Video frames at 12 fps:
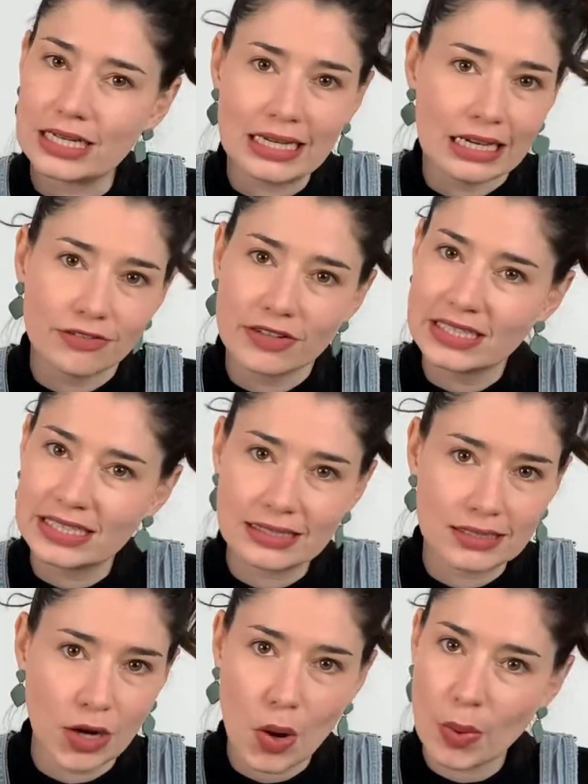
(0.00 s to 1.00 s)
if it does
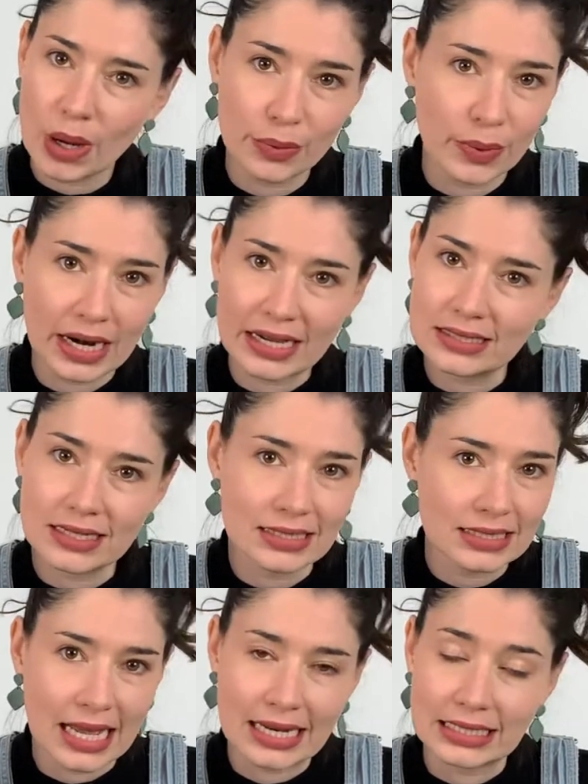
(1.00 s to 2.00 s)
not work when I start
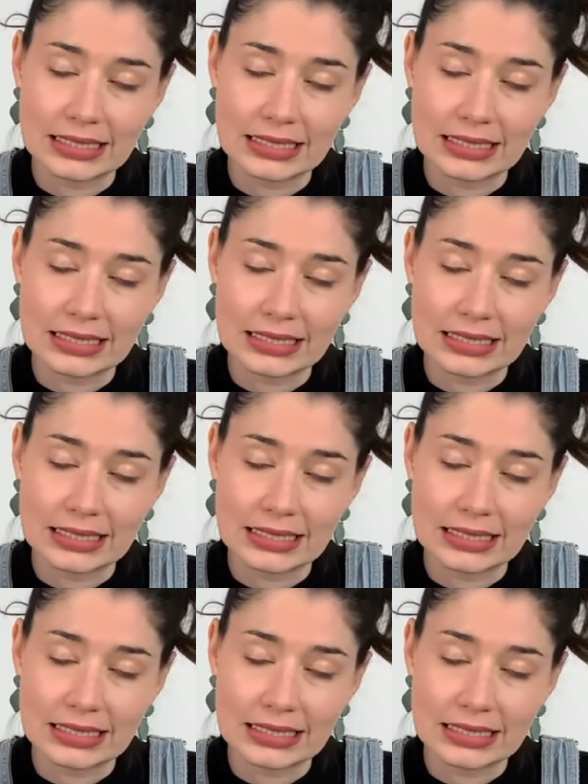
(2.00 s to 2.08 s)
sanding